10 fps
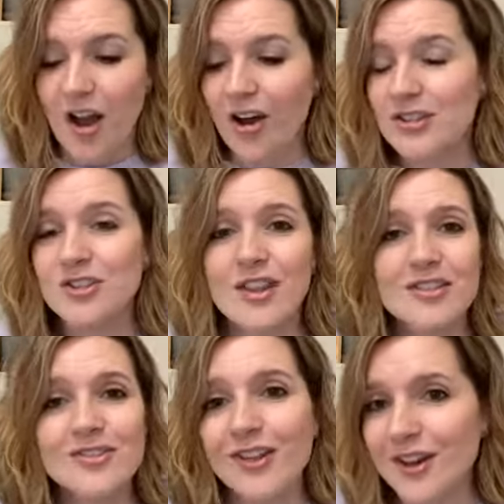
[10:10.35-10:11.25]
Also,
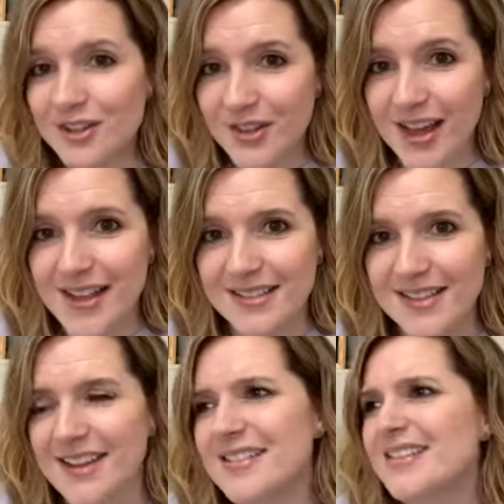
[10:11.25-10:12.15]
that laundry that hasn't
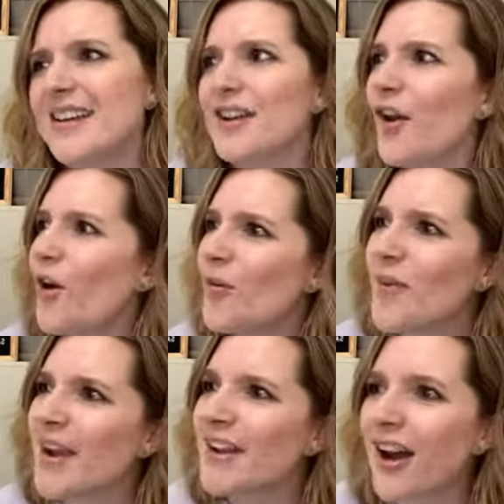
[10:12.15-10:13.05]
gotten done, and oh
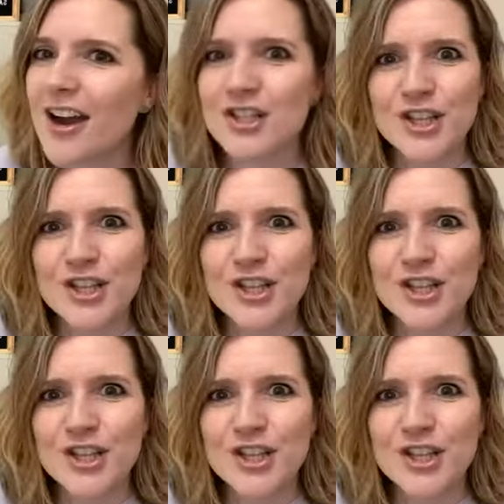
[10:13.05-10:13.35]
my gosh,